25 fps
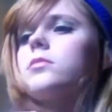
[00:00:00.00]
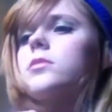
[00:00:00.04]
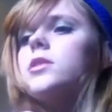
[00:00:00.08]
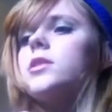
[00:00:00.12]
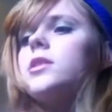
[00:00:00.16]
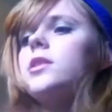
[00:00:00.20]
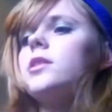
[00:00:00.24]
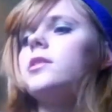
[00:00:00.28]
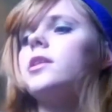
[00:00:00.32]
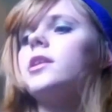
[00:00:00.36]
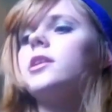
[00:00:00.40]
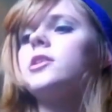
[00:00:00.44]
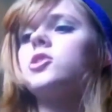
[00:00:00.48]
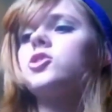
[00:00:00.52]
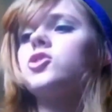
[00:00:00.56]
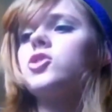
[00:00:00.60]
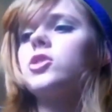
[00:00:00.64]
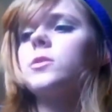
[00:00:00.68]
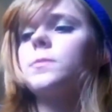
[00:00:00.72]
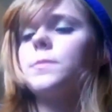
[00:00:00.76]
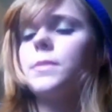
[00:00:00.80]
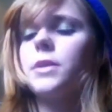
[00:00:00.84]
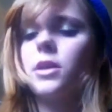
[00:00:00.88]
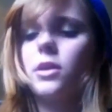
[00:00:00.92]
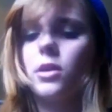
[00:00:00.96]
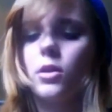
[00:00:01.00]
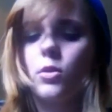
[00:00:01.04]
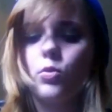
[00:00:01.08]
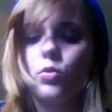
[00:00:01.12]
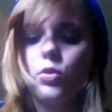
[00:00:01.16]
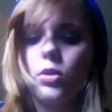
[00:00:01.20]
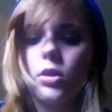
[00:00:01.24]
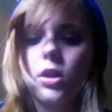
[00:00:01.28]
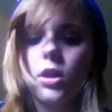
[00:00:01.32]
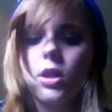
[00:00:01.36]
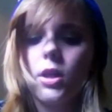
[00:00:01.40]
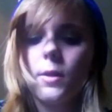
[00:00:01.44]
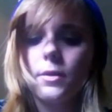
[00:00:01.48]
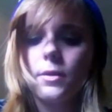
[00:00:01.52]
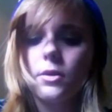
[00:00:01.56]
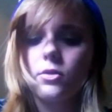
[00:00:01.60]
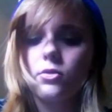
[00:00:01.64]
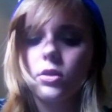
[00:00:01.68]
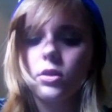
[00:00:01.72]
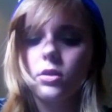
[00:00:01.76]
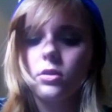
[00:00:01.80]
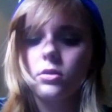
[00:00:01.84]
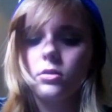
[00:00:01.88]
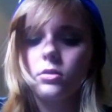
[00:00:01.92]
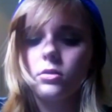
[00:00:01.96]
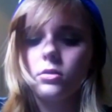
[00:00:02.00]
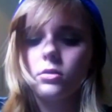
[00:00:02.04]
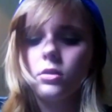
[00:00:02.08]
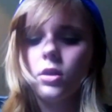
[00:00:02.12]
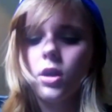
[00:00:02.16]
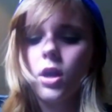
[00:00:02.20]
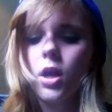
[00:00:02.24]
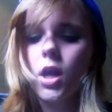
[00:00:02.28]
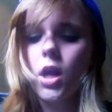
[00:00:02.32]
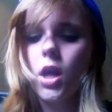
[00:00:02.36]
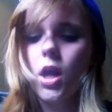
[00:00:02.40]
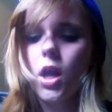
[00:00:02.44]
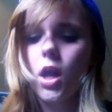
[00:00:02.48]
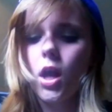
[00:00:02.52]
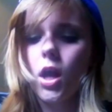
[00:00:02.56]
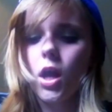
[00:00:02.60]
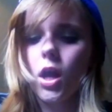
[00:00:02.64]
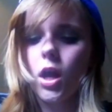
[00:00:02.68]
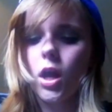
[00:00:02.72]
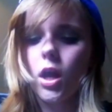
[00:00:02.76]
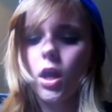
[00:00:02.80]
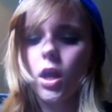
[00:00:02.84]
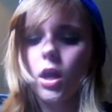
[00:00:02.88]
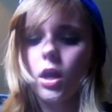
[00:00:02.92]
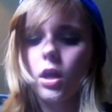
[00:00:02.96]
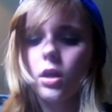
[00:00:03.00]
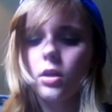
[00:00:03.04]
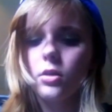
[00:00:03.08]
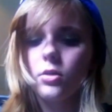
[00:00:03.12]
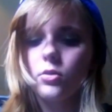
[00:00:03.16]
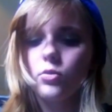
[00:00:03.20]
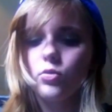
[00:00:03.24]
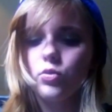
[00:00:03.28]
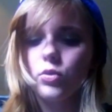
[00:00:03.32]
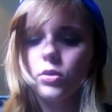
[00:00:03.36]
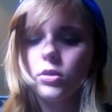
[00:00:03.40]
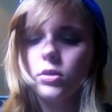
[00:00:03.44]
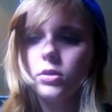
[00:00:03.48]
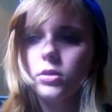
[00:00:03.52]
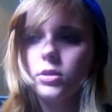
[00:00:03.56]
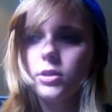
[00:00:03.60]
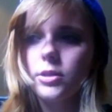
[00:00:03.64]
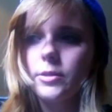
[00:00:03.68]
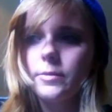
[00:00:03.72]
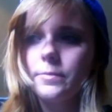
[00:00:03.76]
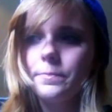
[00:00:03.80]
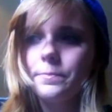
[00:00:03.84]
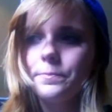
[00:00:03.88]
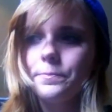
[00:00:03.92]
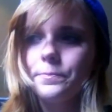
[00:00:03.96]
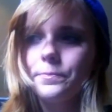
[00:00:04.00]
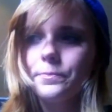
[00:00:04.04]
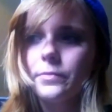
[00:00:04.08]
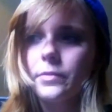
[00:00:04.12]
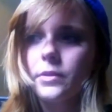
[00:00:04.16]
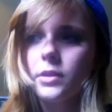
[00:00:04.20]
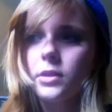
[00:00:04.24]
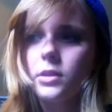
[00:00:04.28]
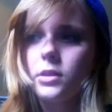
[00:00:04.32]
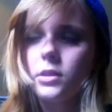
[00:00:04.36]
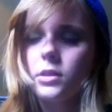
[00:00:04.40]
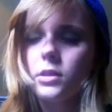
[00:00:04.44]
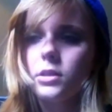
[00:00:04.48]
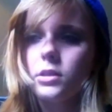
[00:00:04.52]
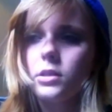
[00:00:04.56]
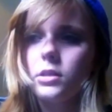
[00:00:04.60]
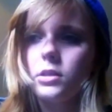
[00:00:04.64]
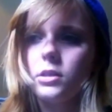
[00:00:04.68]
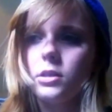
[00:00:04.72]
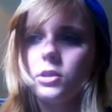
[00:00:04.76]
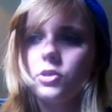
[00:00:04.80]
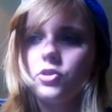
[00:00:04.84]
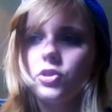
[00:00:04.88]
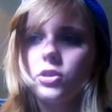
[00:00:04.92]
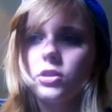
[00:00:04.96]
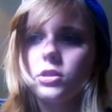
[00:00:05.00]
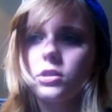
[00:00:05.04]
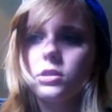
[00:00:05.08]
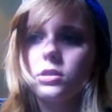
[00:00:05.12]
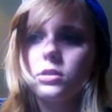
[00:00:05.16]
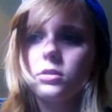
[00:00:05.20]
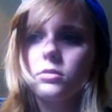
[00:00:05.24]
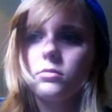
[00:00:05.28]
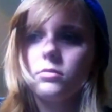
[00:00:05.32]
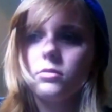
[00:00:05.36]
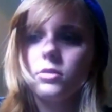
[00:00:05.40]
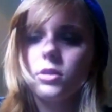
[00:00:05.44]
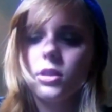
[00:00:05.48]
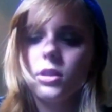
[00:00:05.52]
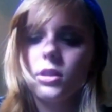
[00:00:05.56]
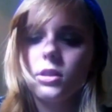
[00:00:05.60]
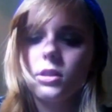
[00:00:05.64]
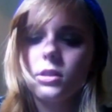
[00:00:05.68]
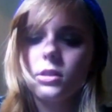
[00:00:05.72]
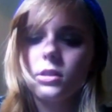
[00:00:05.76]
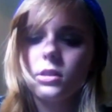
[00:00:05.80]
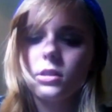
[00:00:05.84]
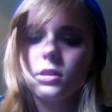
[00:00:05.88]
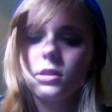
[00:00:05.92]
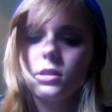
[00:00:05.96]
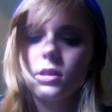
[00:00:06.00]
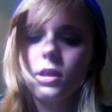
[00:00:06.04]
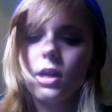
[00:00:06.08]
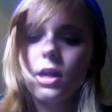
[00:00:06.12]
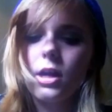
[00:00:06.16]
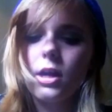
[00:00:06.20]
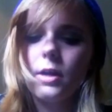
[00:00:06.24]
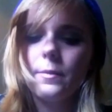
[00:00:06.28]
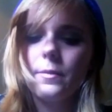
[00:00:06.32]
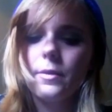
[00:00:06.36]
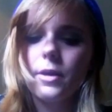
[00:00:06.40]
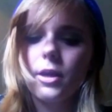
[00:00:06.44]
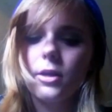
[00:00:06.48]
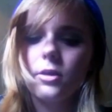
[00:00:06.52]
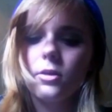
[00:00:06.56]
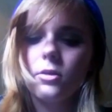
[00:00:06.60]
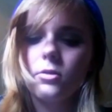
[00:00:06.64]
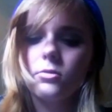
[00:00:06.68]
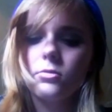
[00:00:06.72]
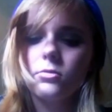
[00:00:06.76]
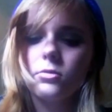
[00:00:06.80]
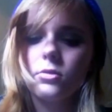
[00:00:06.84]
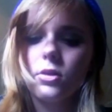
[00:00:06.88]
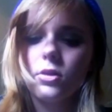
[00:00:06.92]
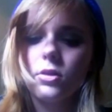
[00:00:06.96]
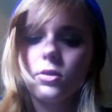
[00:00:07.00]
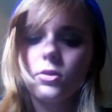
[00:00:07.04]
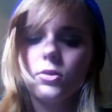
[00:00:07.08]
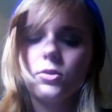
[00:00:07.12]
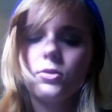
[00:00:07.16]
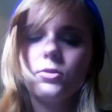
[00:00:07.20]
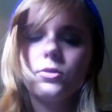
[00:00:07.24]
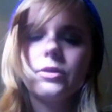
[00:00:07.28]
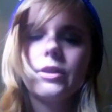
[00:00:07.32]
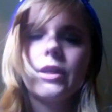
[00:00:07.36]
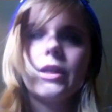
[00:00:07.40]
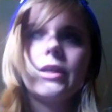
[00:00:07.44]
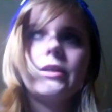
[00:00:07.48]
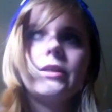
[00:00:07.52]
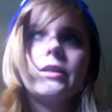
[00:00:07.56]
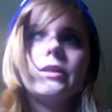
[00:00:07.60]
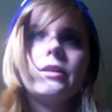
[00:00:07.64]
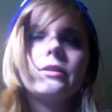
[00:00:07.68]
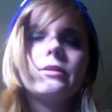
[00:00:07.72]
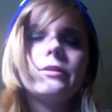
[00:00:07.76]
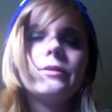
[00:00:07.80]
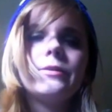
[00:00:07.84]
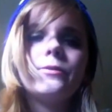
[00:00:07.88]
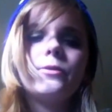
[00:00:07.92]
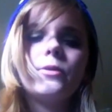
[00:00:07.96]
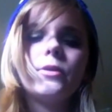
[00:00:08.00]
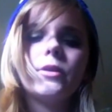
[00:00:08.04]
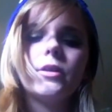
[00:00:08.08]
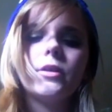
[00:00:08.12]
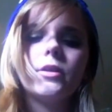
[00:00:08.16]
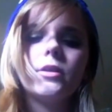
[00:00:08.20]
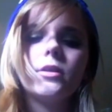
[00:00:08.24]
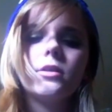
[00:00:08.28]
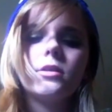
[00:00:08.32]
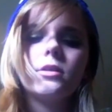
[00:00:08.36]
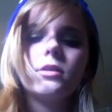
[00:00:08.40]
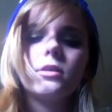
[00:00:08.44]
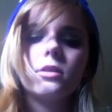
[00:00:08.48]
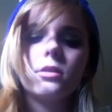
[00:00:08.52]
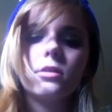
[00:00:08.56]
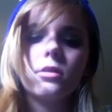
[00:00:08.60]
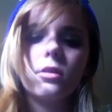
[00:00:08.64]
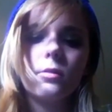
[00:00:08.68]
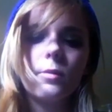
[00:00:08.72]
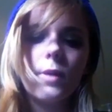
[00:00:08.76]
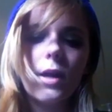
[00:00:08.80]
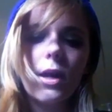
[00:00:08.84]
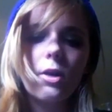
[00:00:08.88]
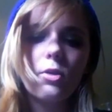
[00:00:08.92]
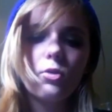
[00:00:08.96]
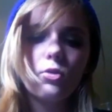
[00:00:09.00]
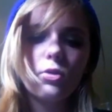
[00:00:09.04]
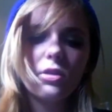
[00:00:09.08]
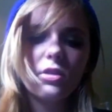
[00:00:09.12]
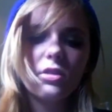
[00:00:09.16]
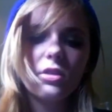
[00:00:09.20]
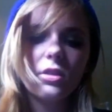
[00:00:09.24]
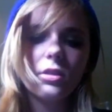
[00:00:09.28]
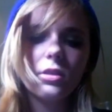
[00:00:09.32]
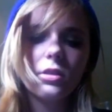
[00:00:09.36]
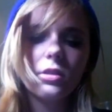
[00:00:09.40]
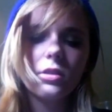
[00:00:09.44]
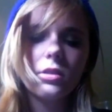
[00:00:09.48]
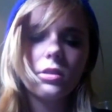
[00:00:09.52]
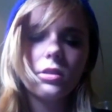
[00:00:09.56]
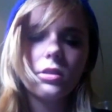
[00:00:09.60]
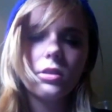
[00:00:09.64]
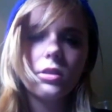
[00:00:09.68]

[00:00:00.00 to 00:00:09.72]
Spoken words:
that's just being really hypocritical, and really it just needs to stop. I don't know whose idea it was to come out with this